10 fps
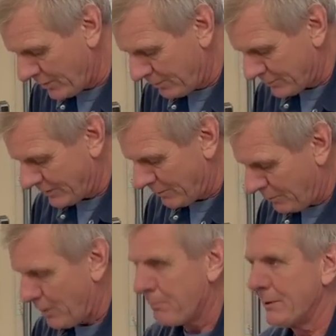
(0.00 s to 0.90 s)
numbers on the
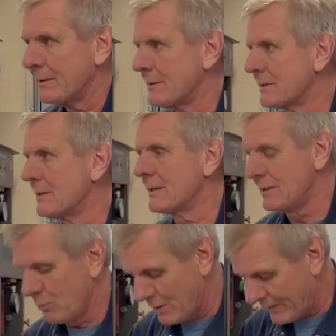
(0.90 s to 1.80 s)
pump, and the
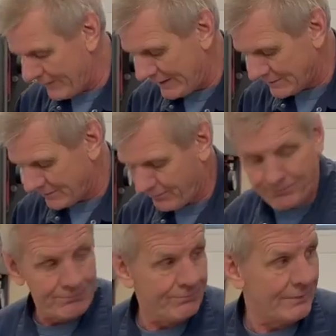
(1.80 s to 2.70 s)
661 I think is
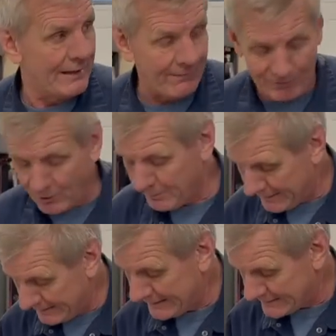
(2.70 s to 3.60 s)
I'd have to look, but I
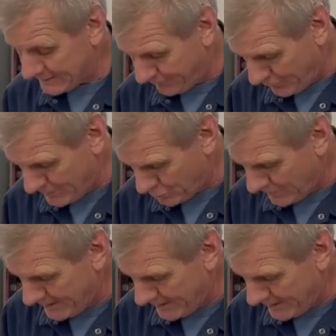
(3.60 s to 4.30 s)
think that's the 4020